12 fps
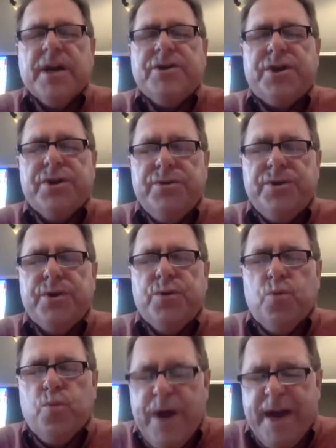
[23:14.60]
to
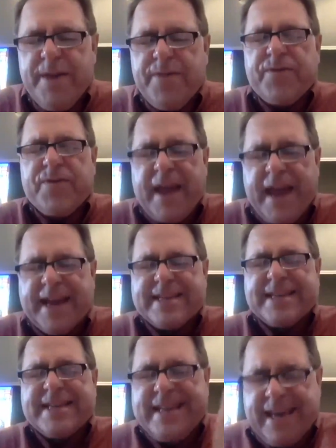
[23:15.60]
you with
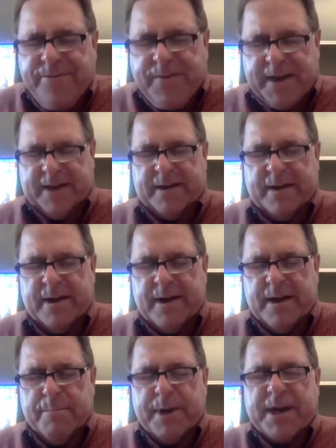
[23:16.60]
thanksgiving
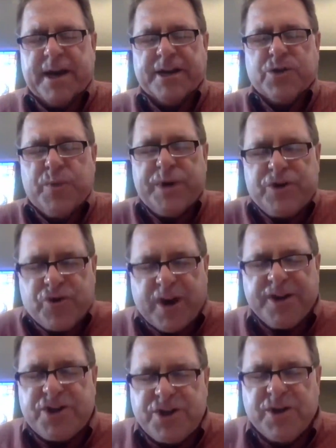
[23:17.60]
because we
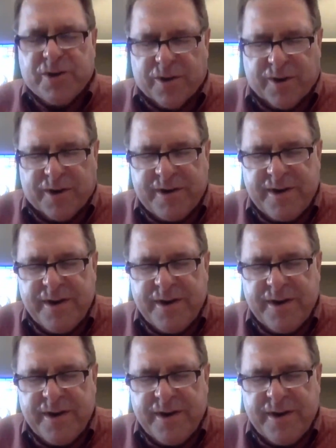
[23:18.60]
trust you, Lord.